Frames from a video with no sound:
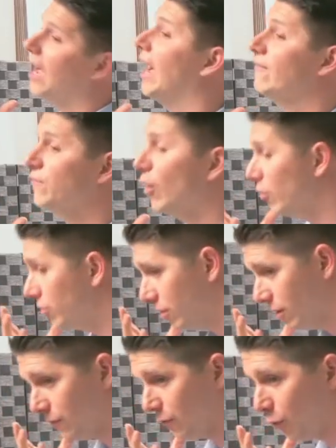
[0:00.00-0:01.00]
I felt
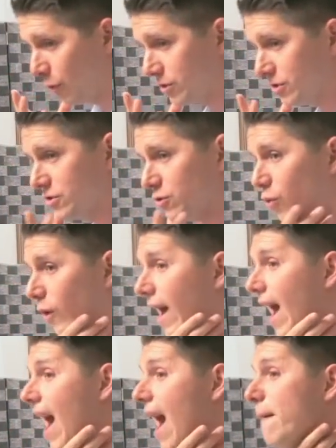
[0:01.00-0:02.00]
a force
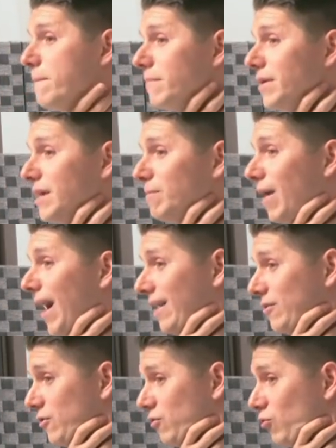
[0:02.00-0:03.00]
grab me by
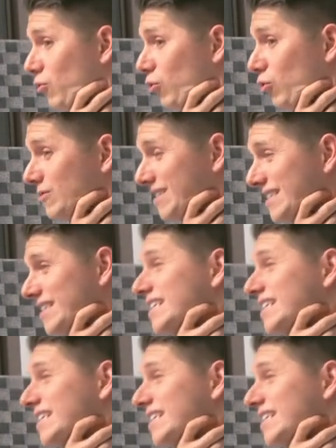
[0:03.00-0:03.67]
the throat,